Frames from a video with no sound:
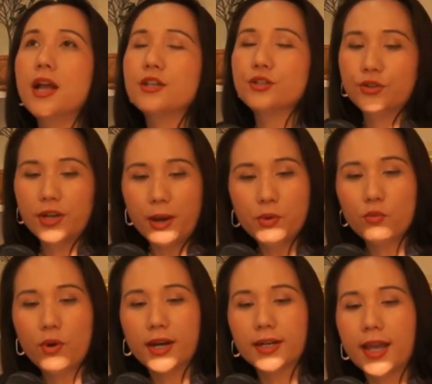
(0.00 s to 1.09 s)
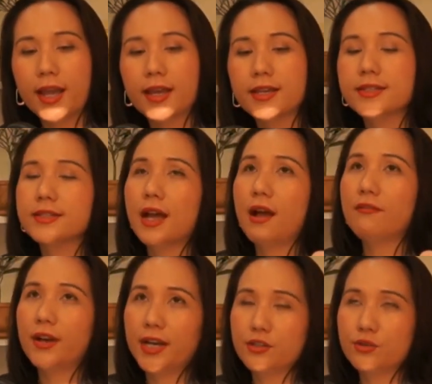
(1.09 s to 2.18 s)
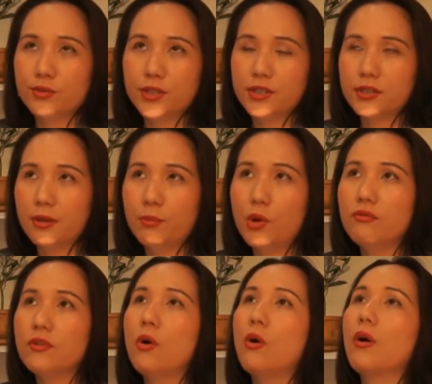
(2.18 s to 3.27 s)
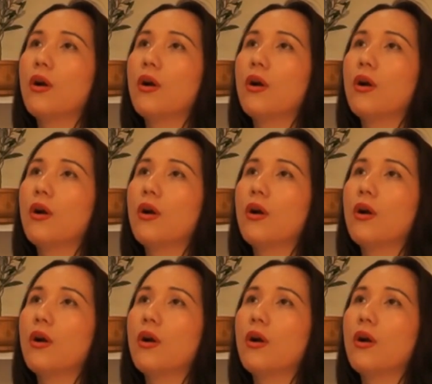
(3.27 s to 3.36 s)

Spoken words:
So number one is financial system overall.